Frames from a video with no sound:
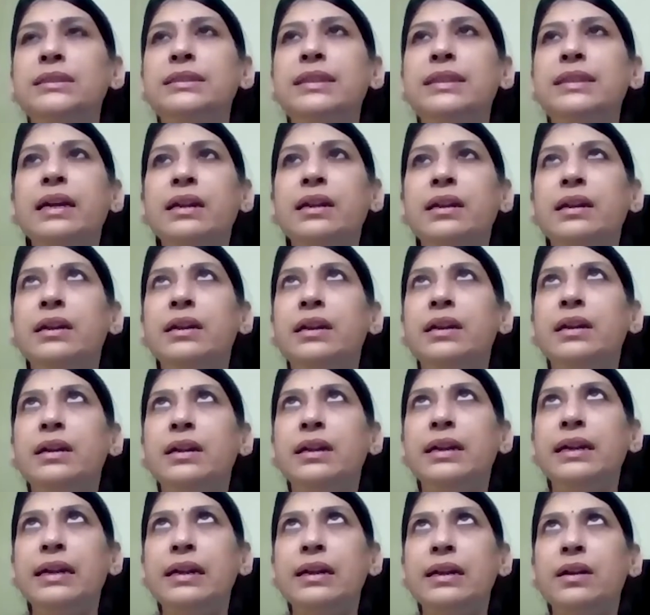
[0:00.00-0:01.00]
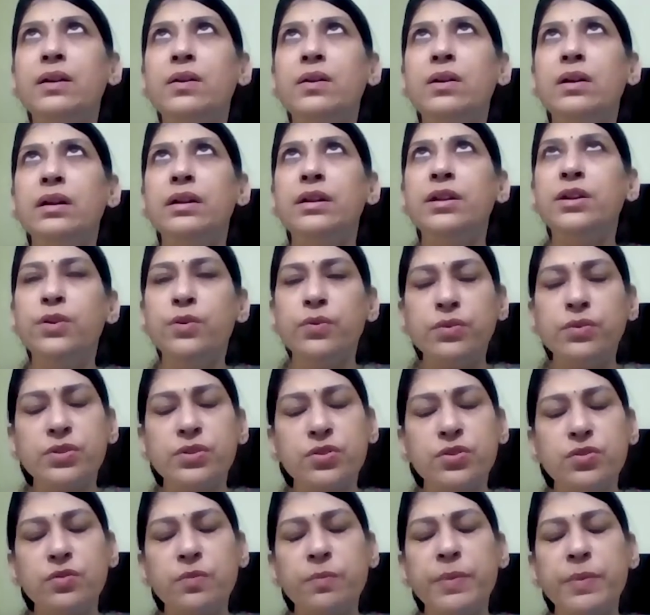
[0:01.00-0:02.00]
there
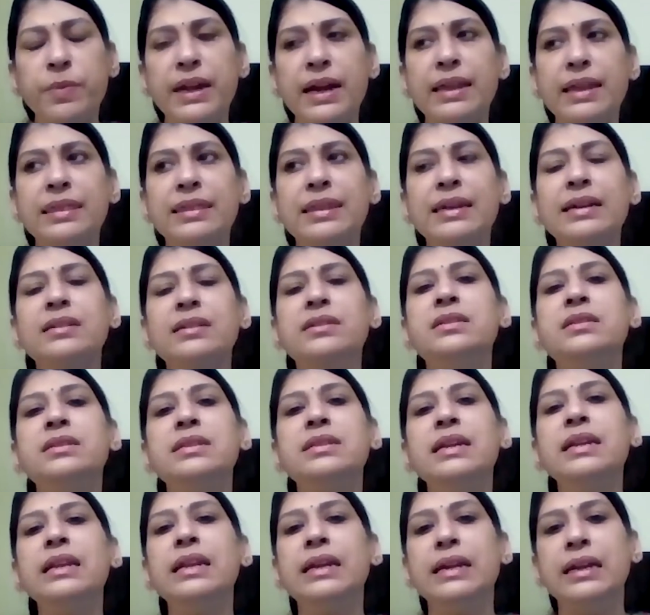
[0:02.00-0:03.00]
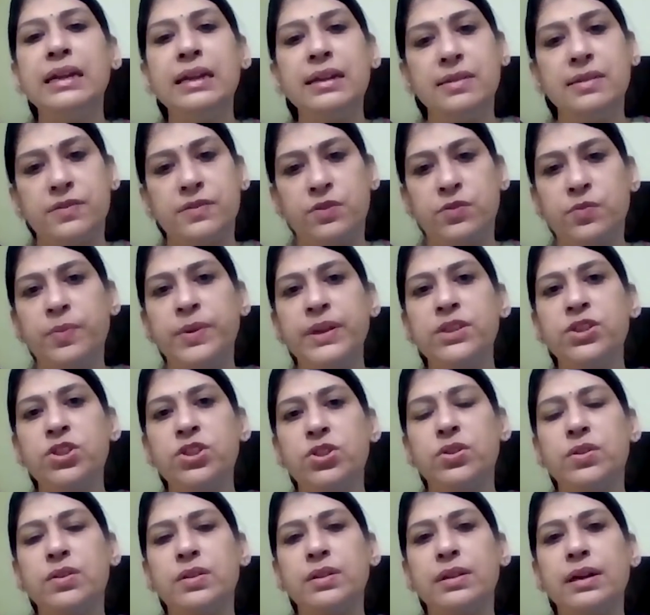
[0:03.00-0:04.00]
used to be, and there still is,
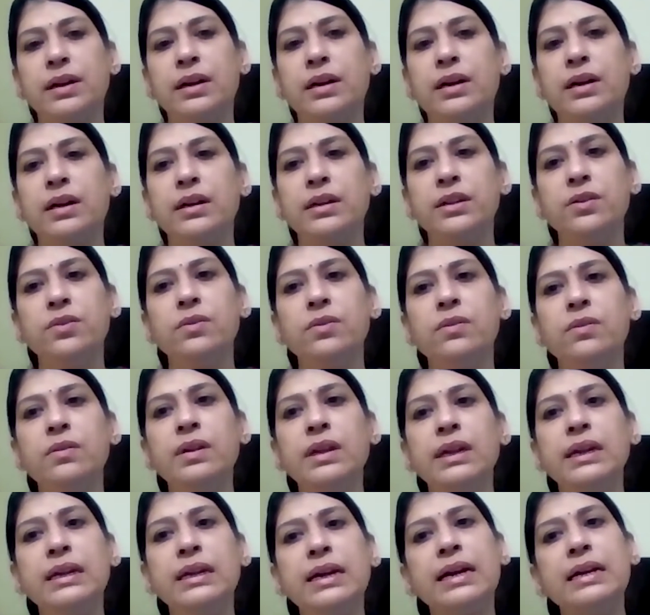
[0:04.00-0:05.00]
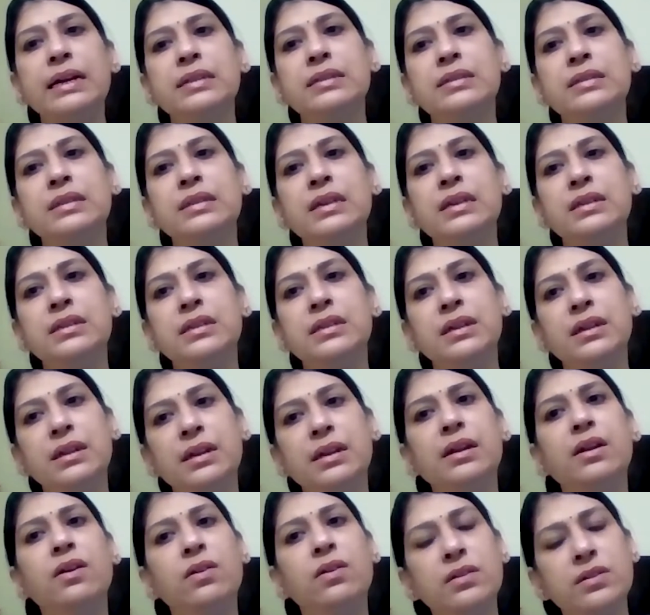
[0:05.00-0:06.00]
which
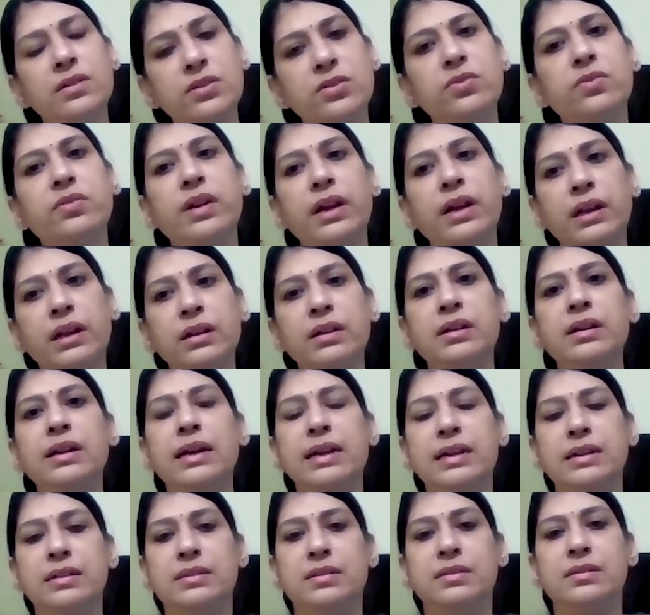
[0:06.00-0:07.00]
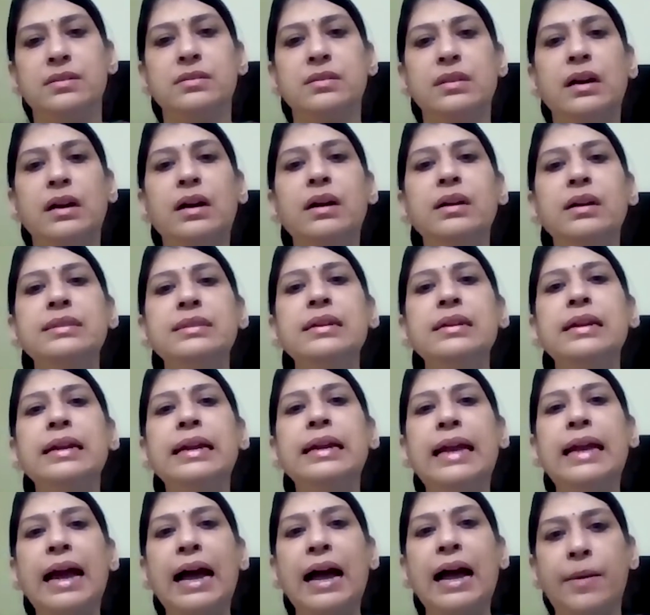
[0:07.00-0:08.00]
AICTE also recognizes as a
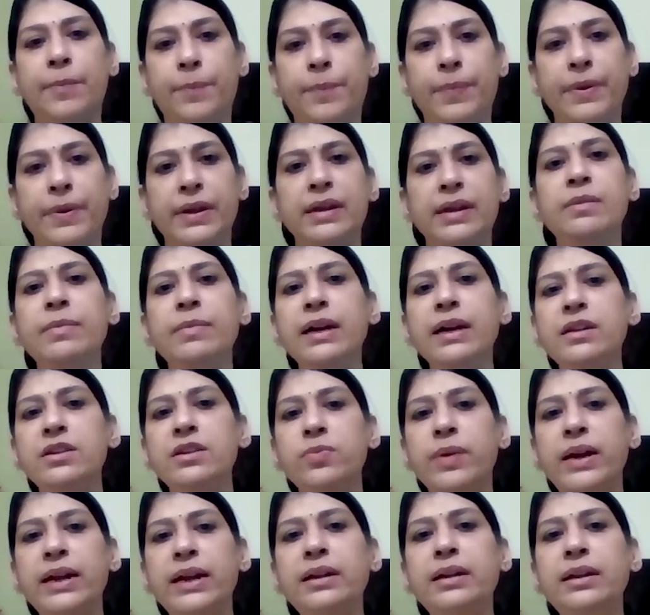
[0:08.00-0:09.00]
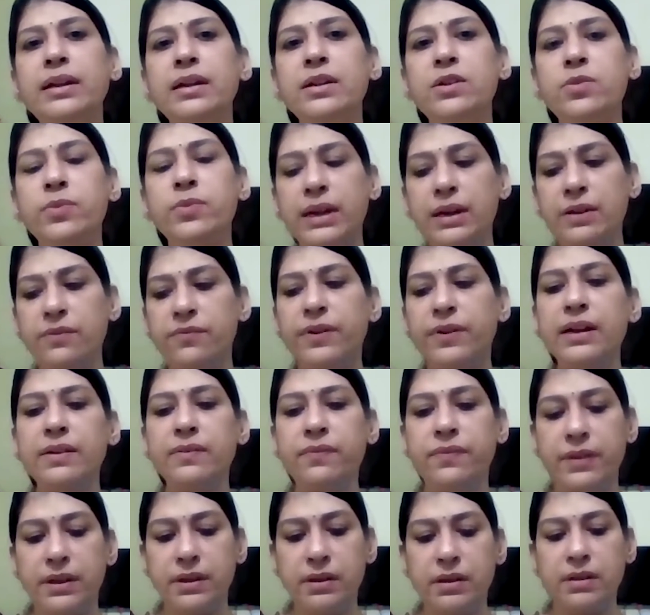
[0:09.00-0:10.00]
gap. In my
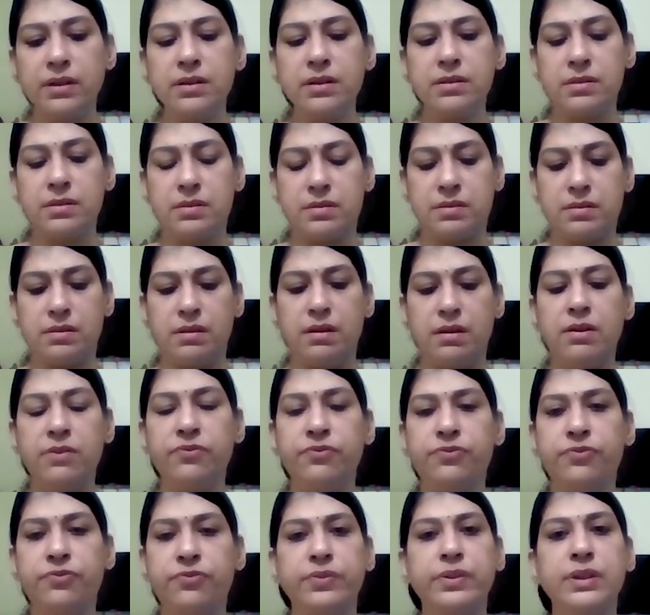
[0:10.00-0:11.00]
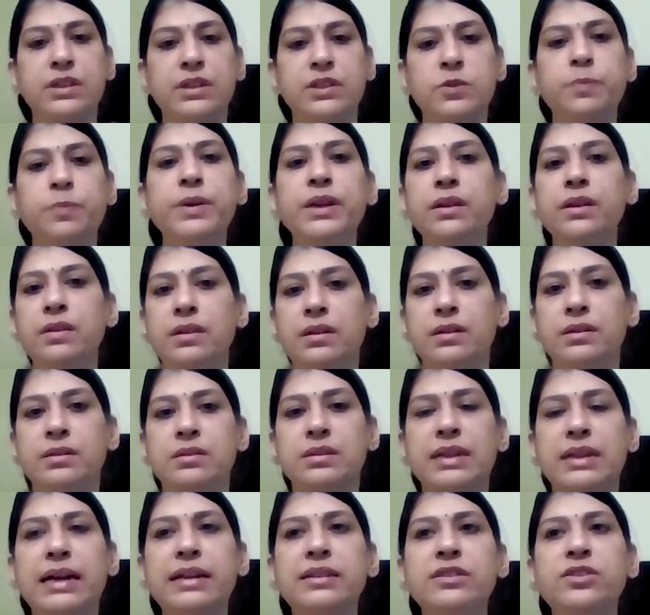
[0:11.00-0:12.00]
25 years of
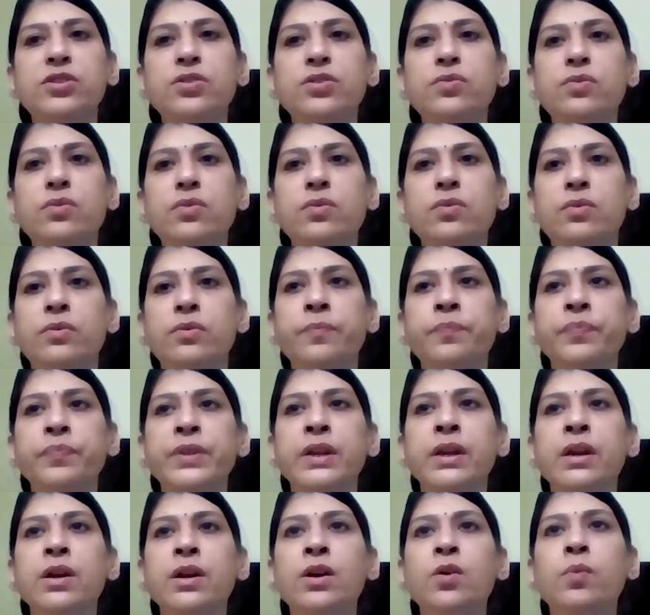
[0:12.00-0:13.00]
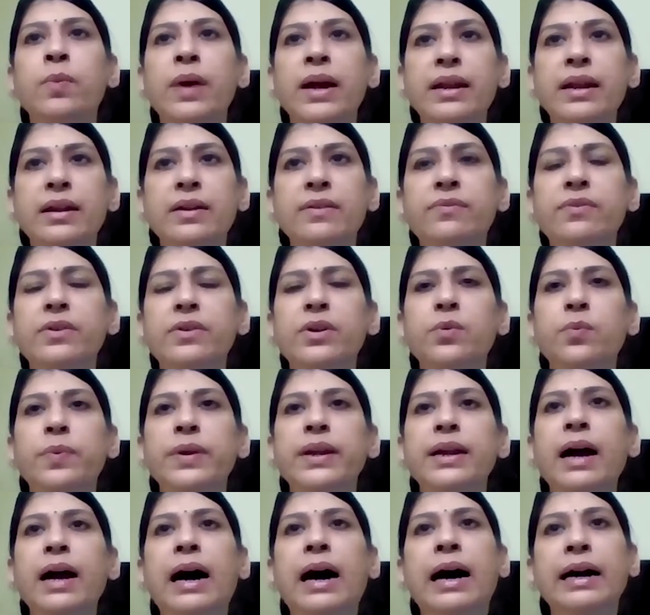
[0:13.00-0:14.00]
experience, as you know, whenever
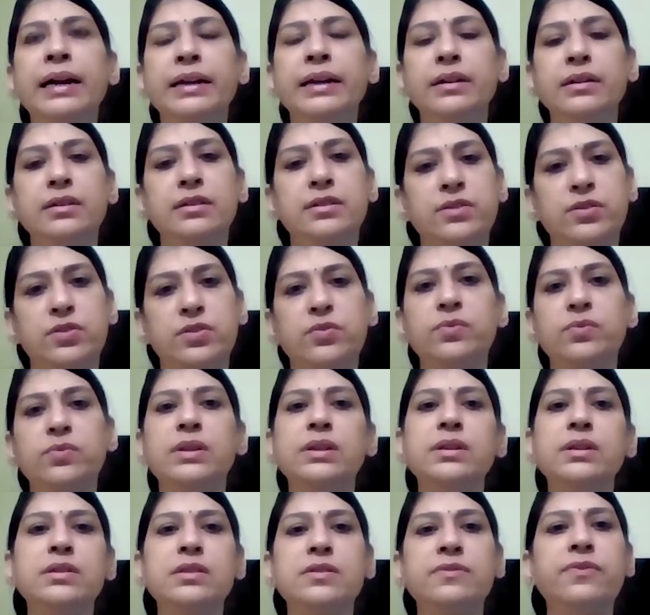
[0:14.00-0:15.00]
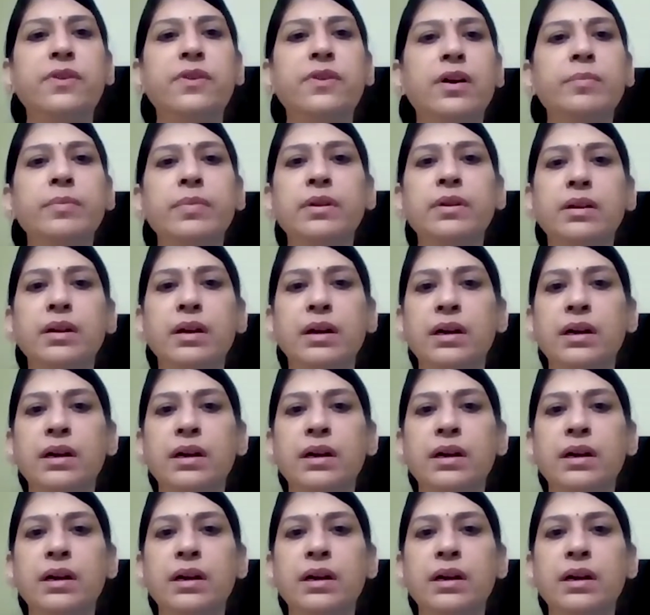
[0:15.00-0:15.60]
we hired students from